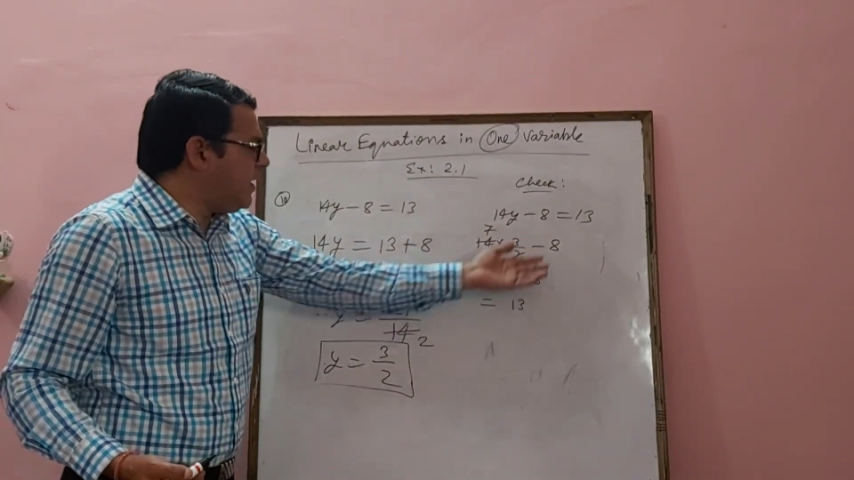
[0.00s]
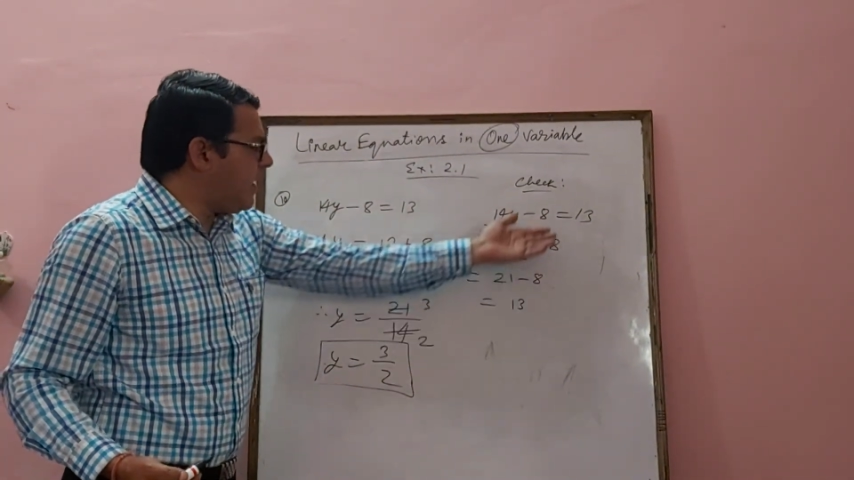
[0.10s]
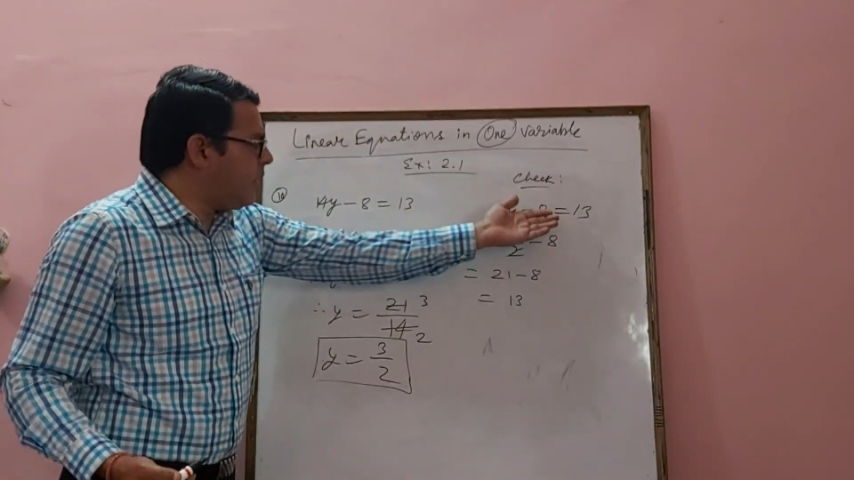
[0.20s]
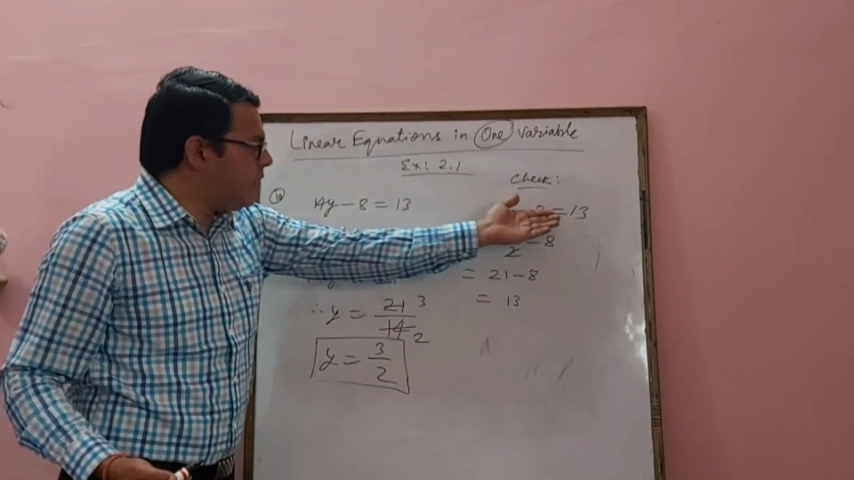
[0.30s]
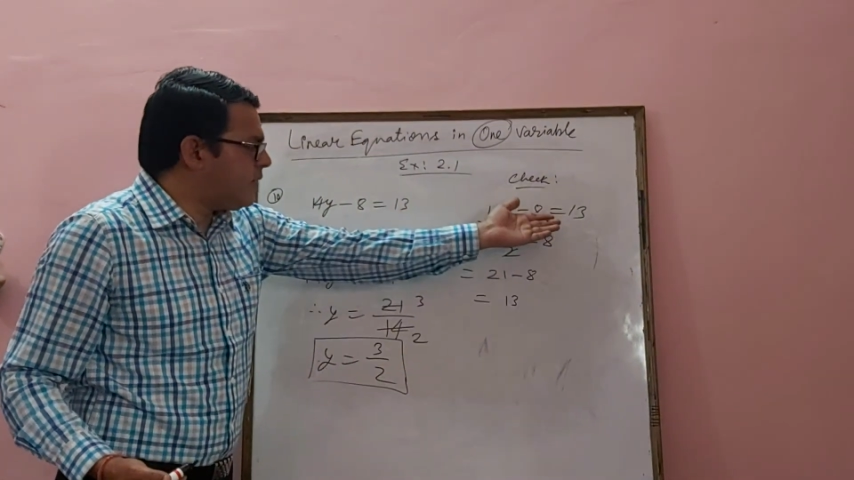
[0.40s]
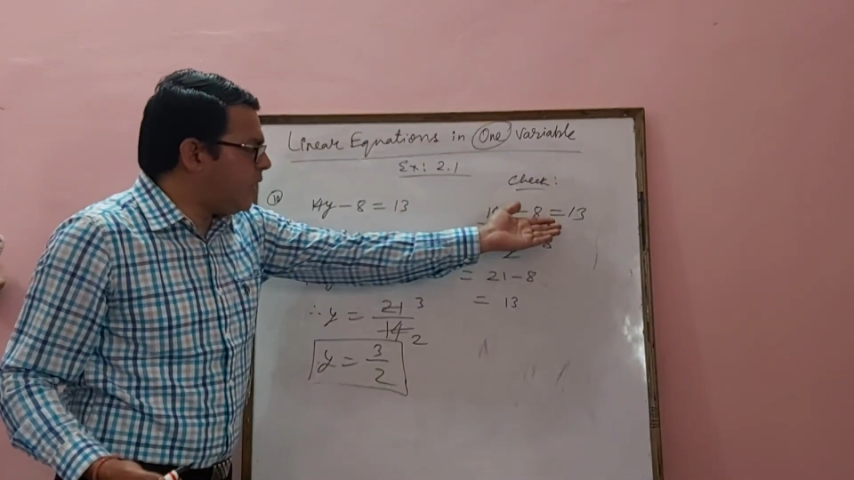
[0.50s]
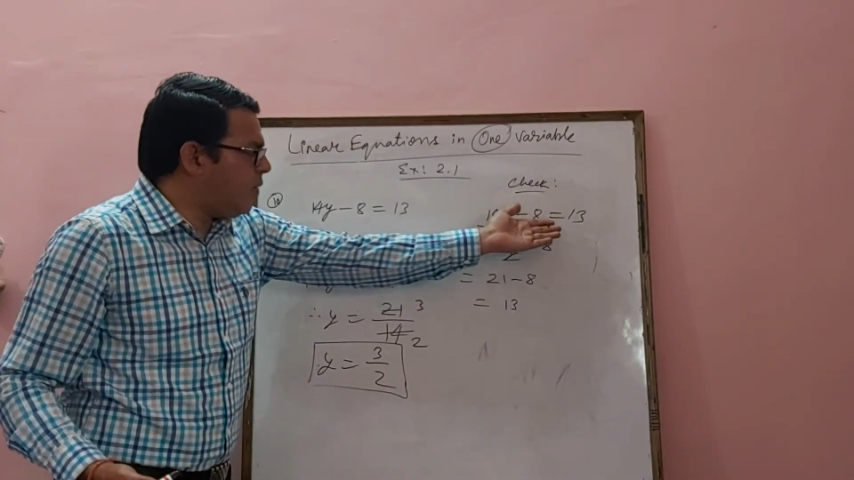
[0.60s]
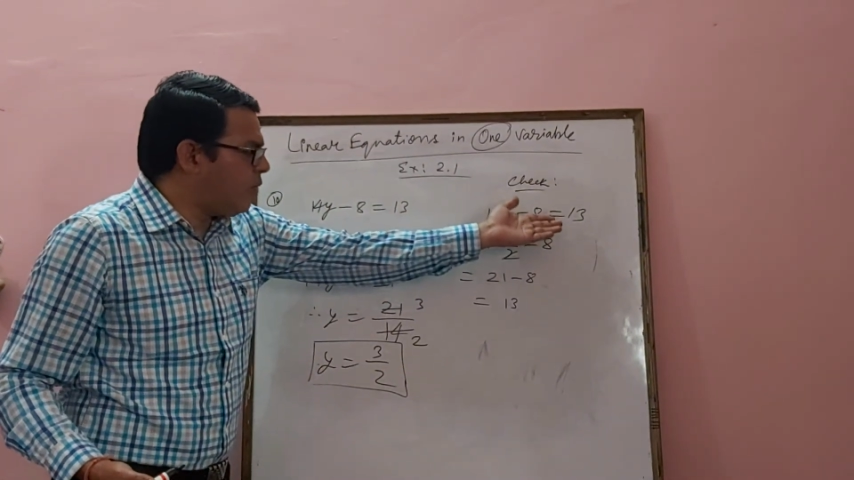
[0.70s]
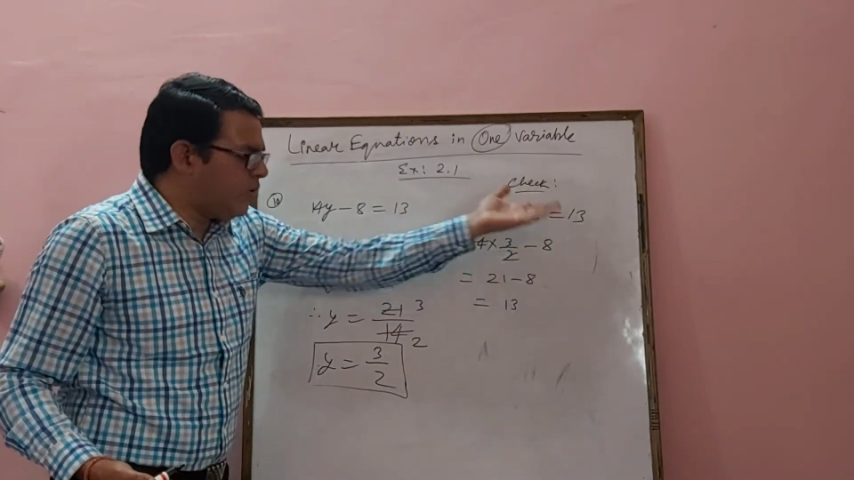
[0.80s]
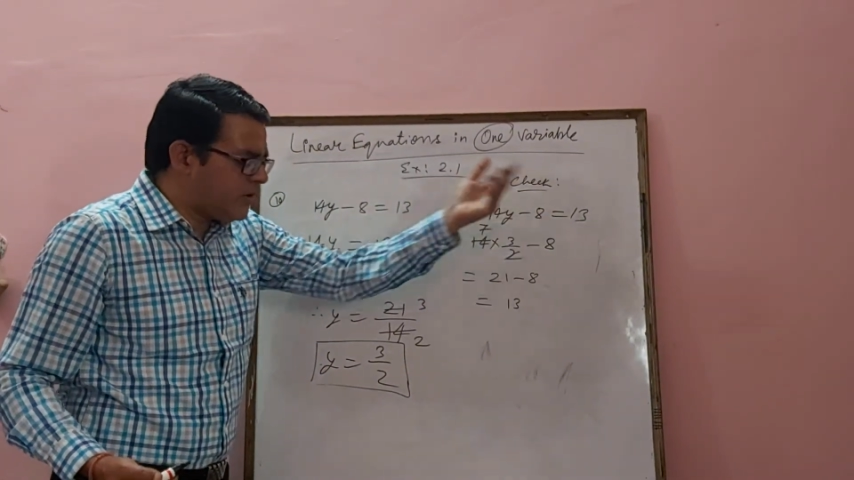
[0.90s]
and right hand side
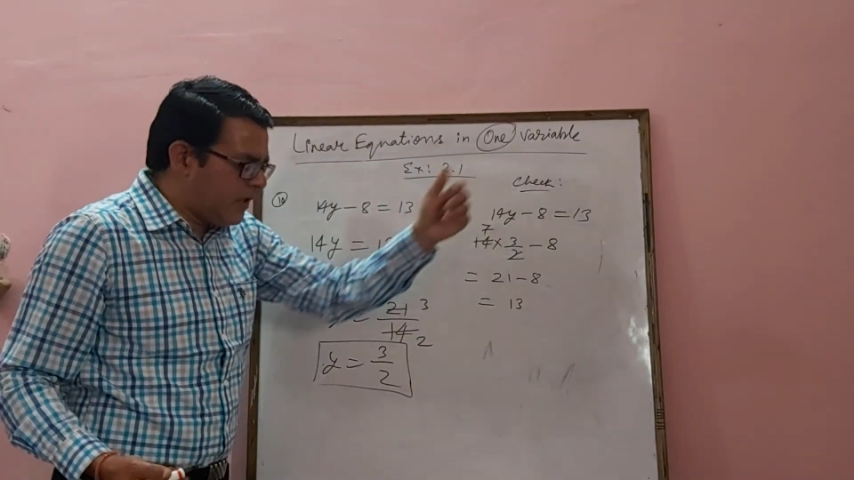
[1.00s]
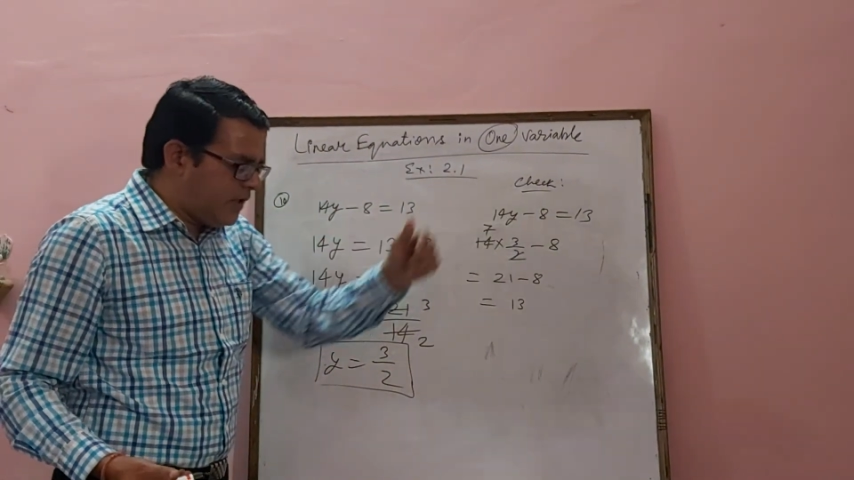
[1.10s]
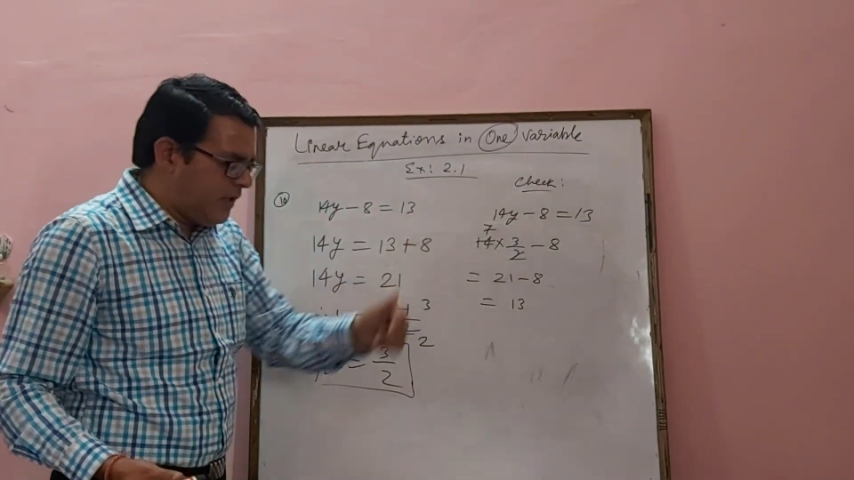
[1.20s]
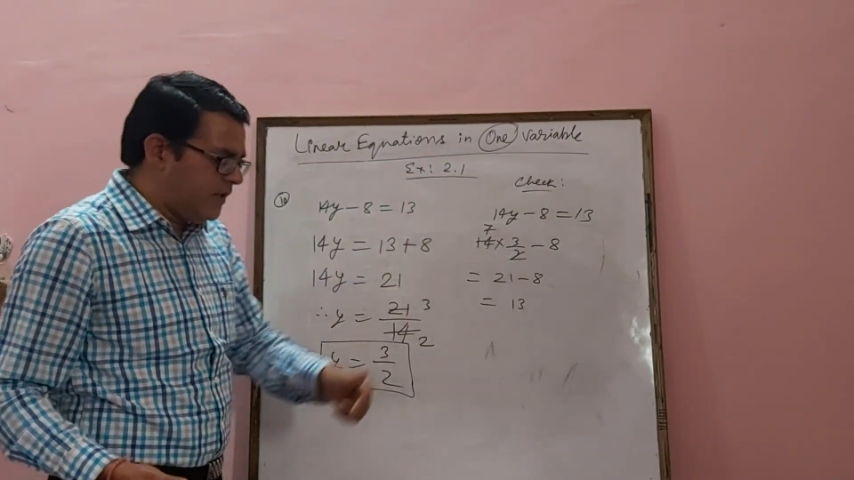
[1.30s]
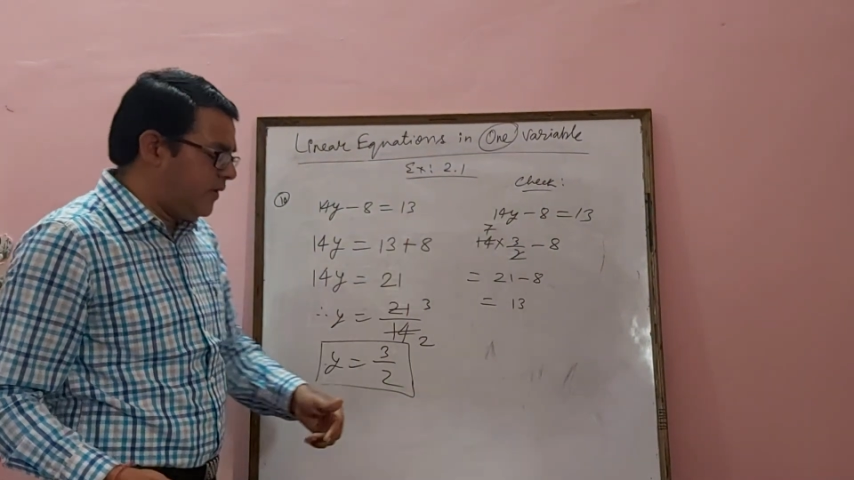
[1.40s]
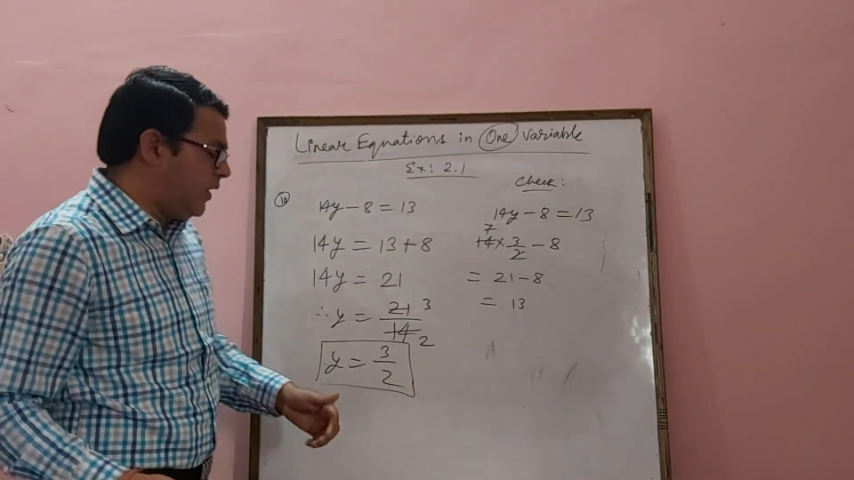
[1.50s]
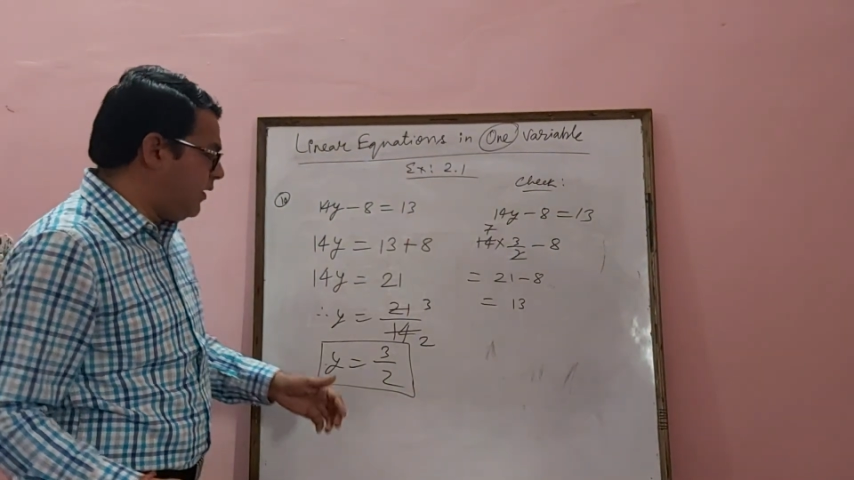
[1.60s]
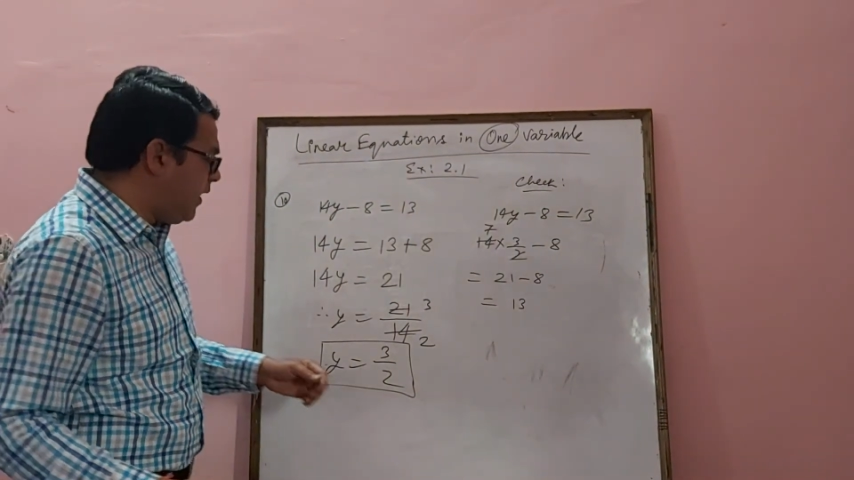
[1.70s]
of course 13 is there.